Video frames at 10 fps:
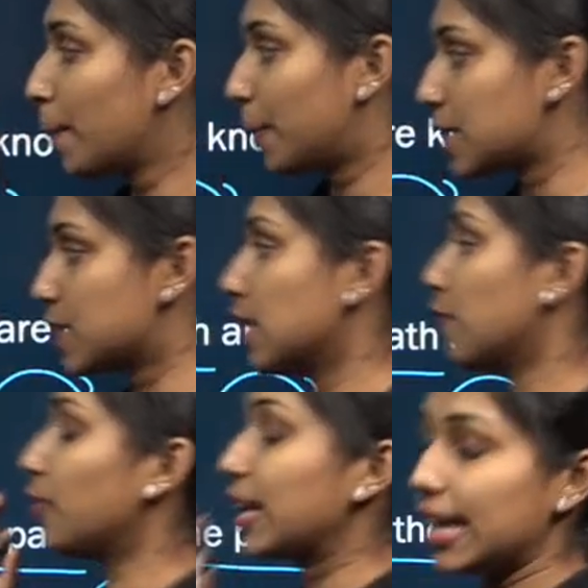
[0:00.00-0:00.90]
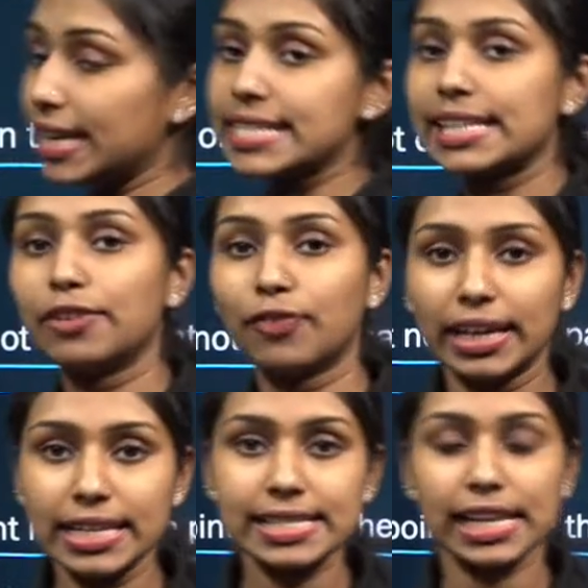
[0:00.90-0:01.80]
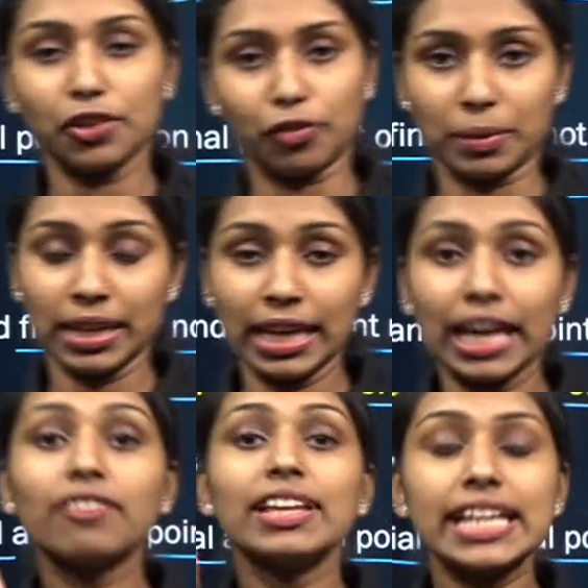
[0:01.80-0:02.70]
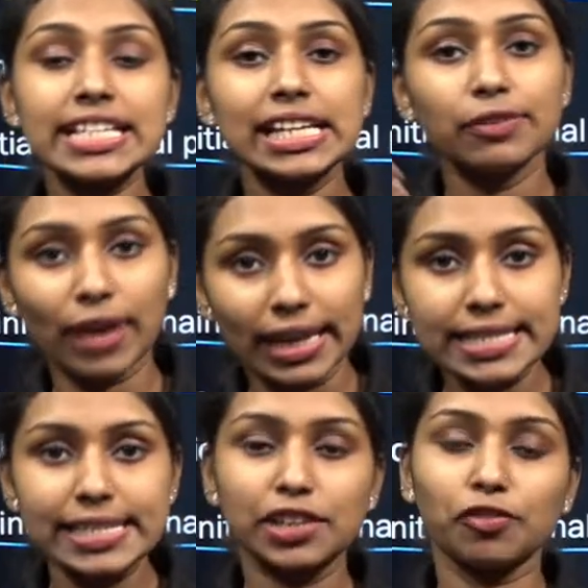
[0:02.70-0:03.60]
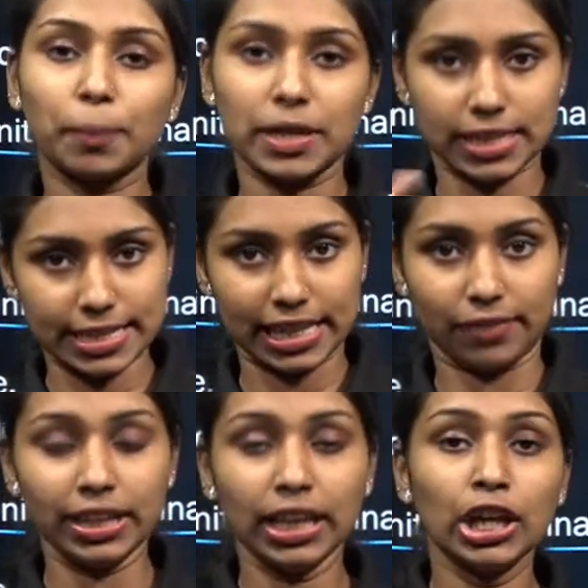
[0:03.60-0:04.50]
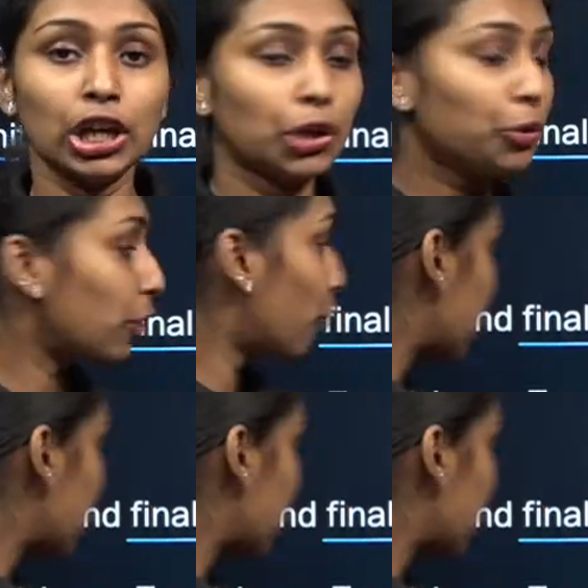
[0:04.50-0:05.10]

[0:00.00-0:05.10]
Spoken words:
pressure, initial and final state of if the initial and final state of a pressure is given, you can